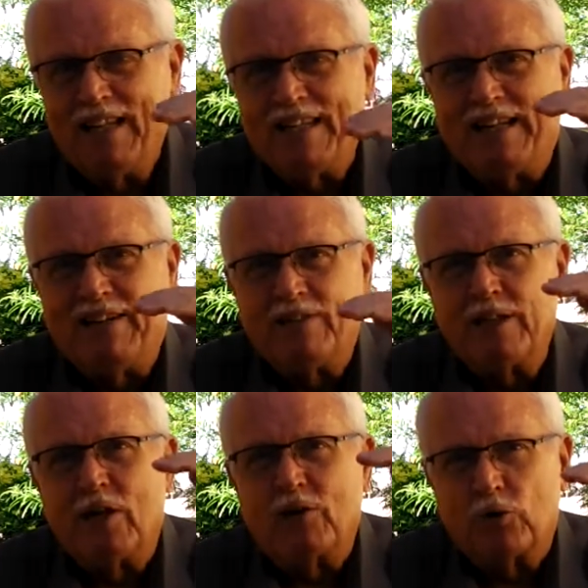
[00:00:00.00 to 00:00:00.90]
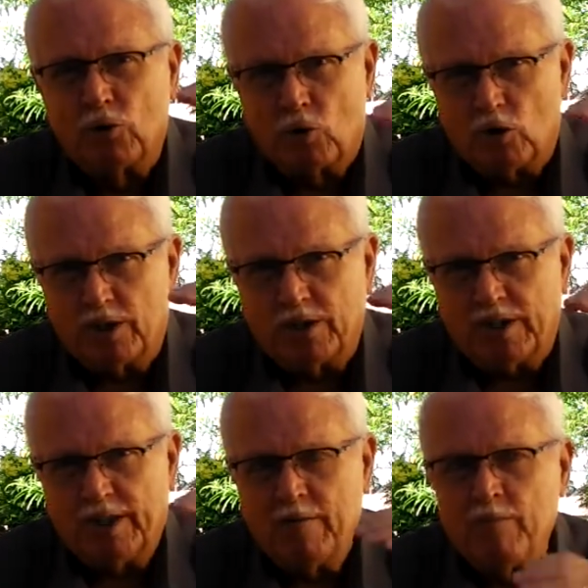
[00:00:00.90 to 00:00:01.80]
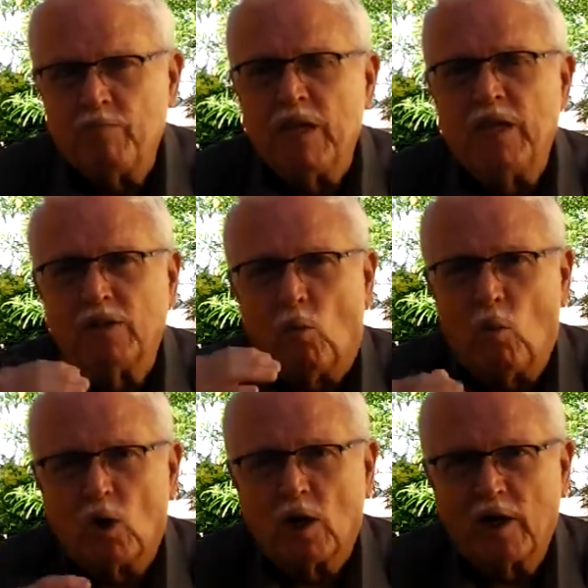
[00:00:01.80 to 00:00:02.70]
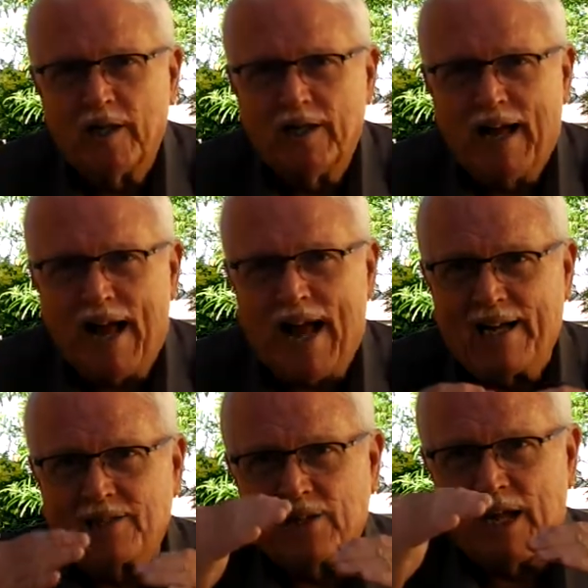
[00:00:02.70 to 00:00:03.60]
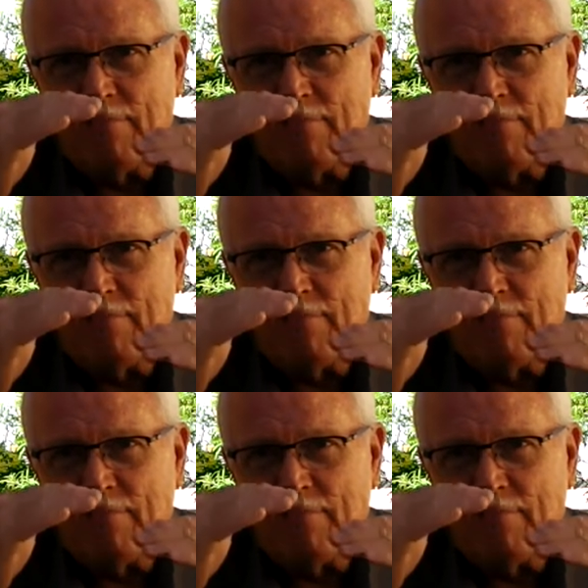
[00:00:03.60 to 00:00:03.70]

given authority to work as a